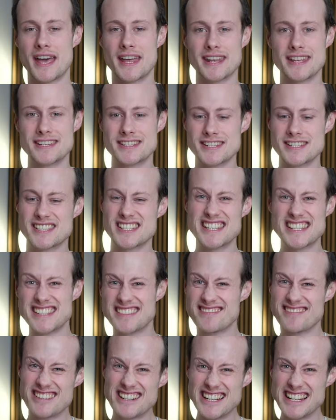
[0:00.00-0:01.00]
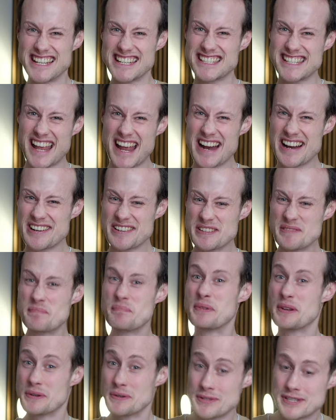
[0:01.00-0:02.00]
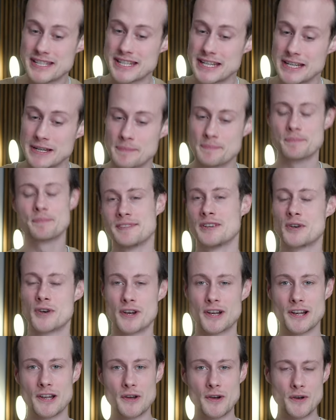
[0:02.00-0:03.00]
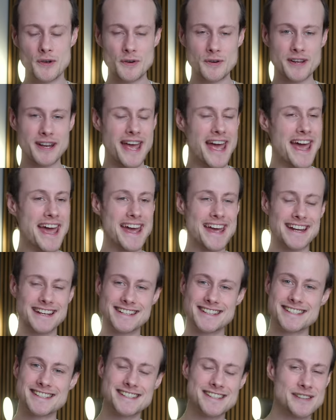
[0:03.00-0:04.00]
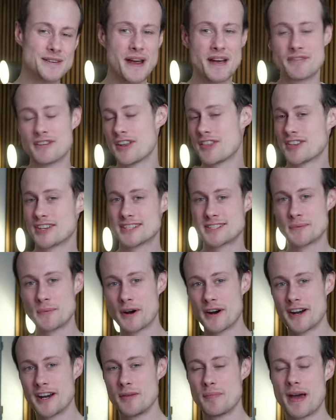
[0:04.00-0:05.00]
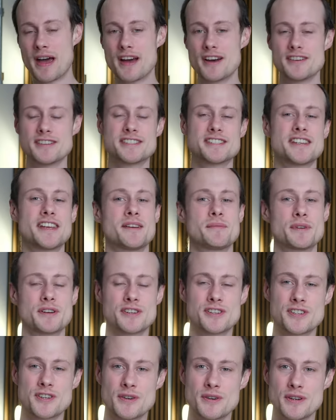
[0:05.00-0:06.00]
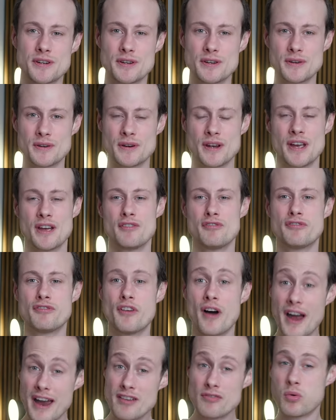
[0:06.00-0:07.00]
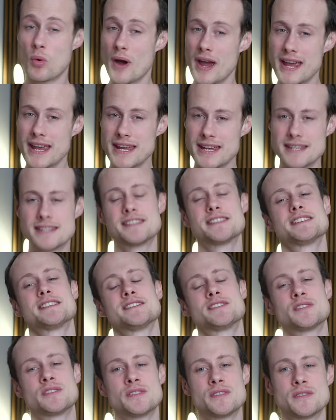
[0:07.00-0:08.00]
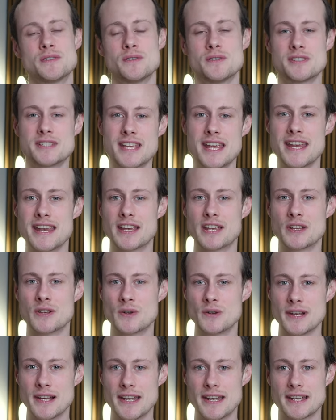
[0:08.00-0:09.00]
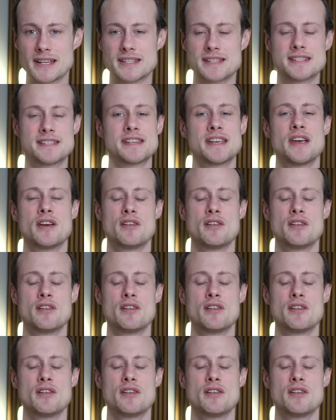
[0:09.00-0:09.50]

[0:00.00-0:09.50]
and it just doesn't really sound bluesy. You're not alone and you have nothing to worry about. I'm gonna show you 5 ways to take your licks